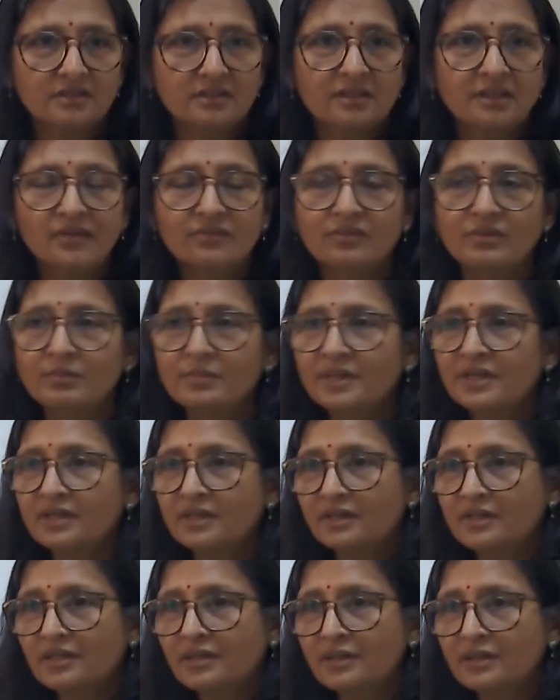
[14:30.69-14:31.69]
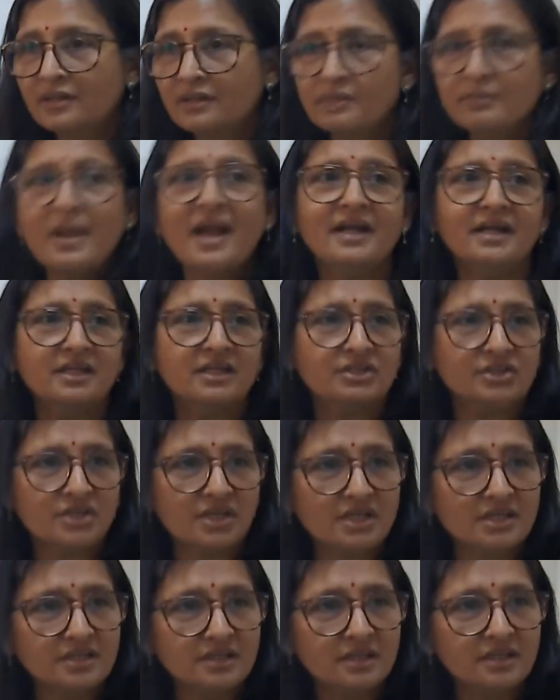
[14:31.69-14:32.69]
There will be dramatic
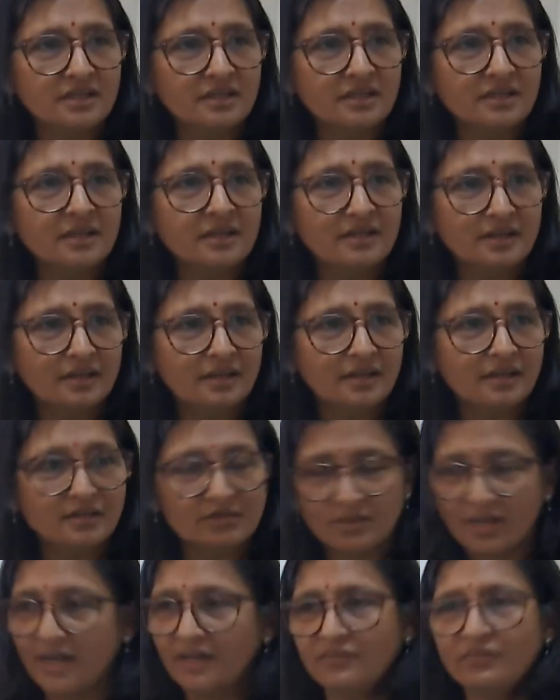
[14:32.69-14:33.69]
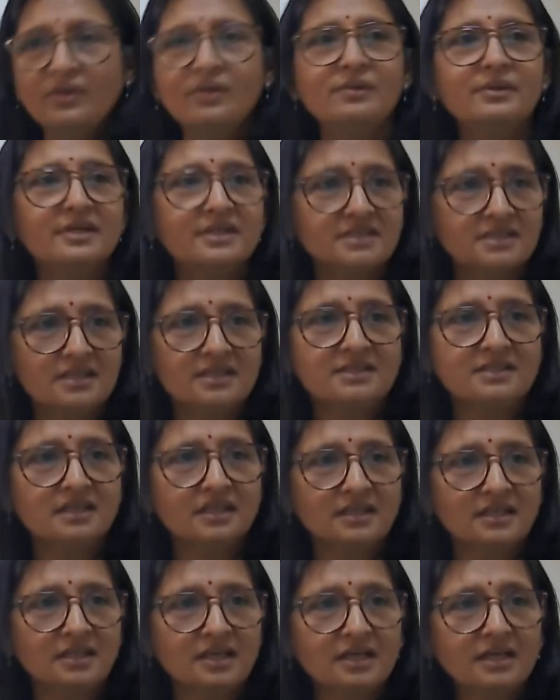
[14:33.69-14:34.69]
change in them. That we will be discussing
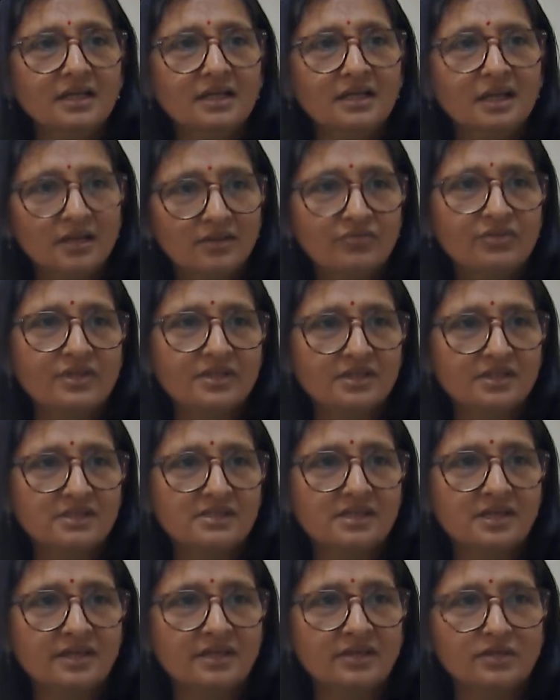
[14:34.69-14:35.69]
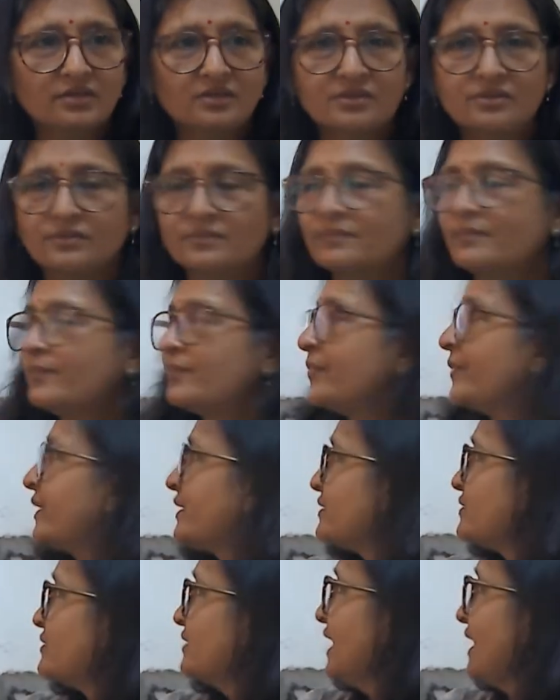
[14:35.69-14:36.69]
in the further slides.
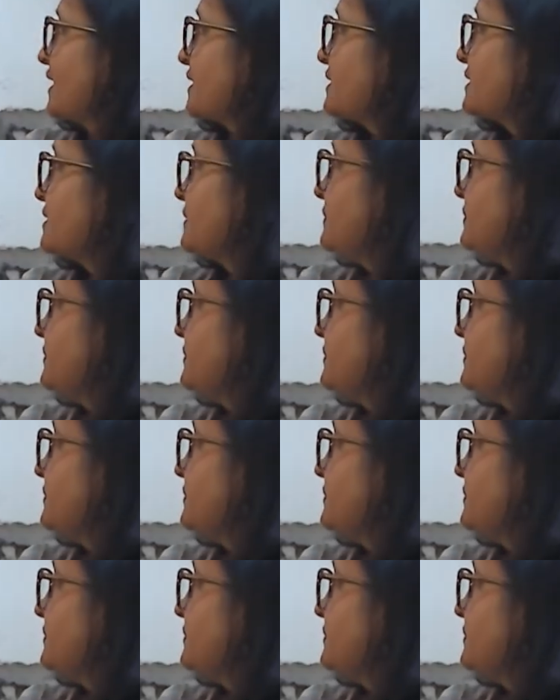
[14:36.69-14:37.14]
So next.